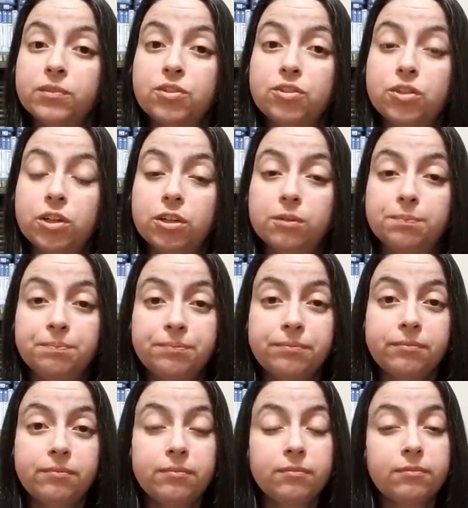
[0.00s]
So
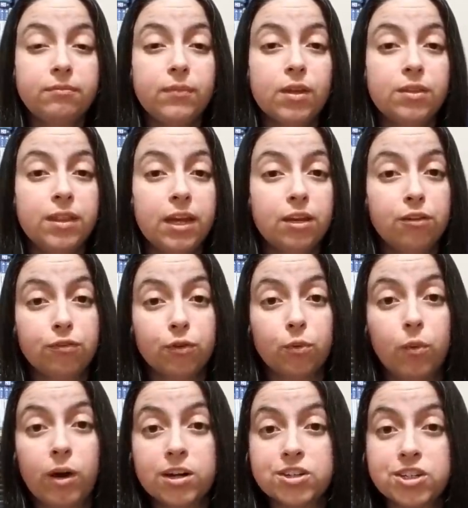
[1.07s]
thank you for
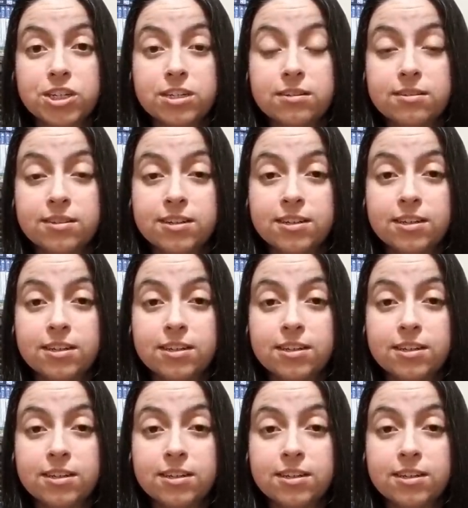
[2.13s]
watching.